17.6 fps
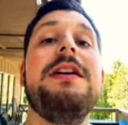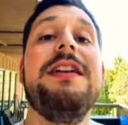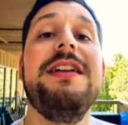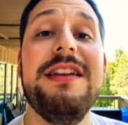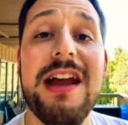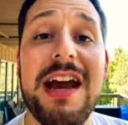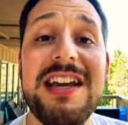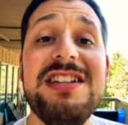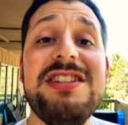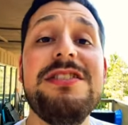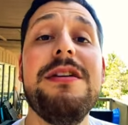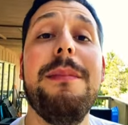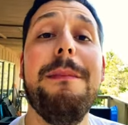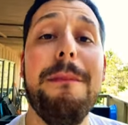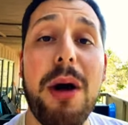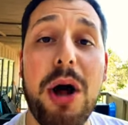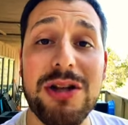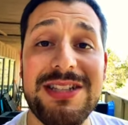Nice
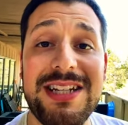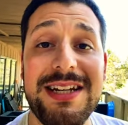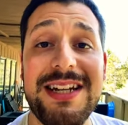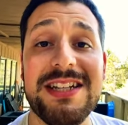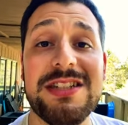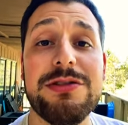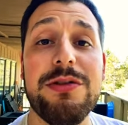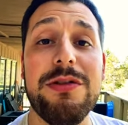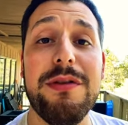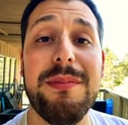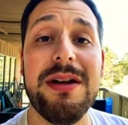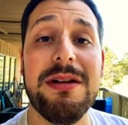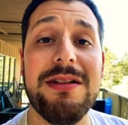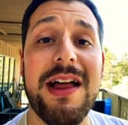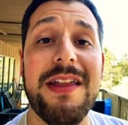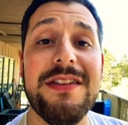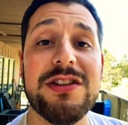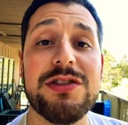maltiness through the middle
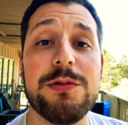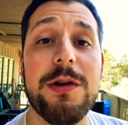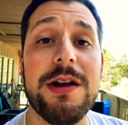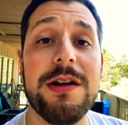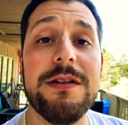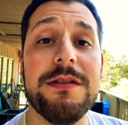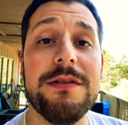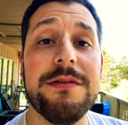on this one.